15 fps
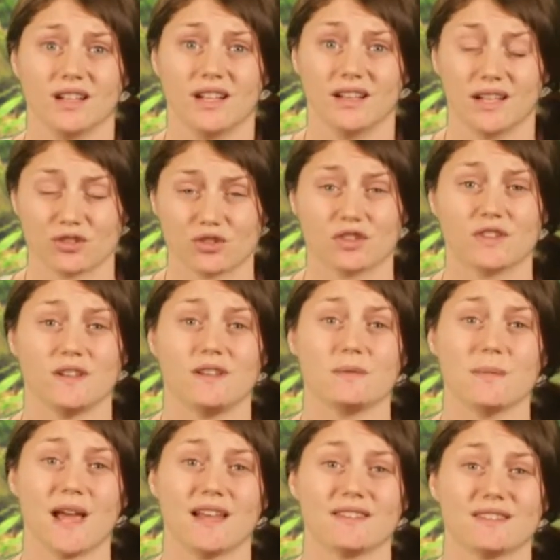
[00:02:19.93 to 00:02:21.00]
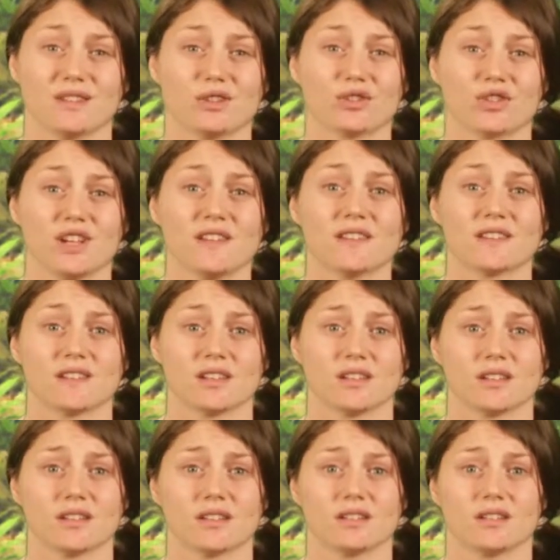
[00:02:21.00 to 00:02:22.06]
Electricity demands increased,
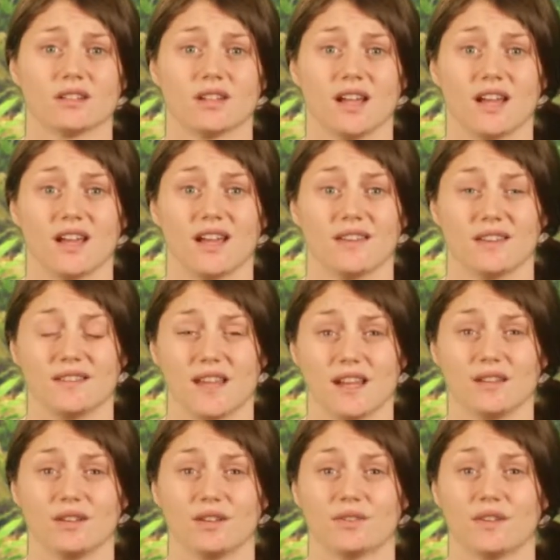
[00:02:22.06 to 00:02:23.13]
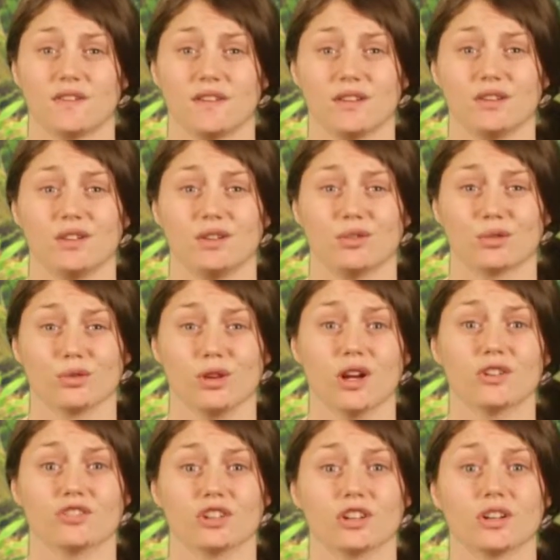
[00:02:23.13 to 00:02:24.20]
and the tailings facility grew
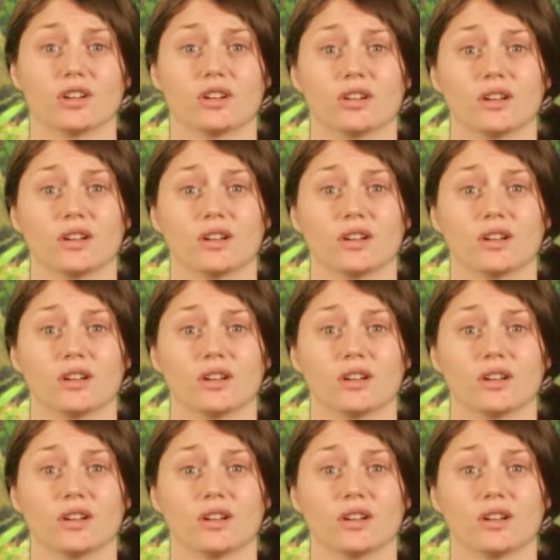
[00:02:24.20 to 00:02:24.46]
larger.